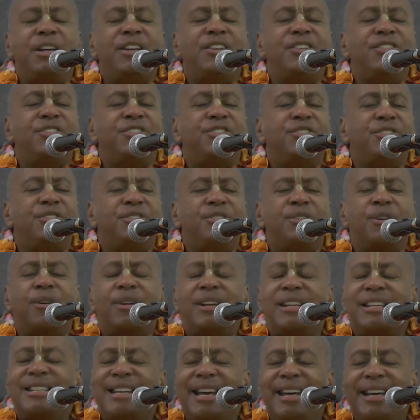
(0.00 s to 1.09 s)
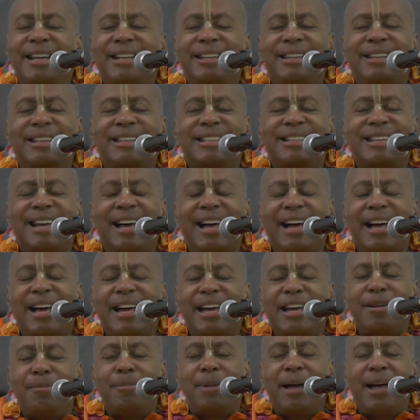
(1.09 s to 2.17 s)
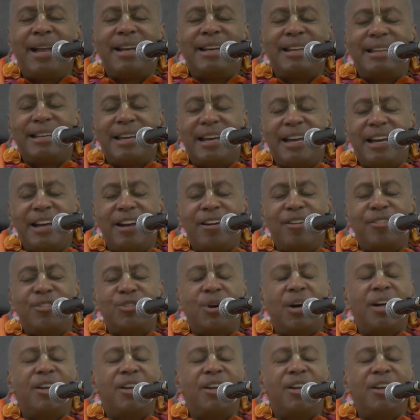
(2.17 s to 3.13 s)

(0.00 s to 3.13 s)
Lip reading: means you're going to take the time and care to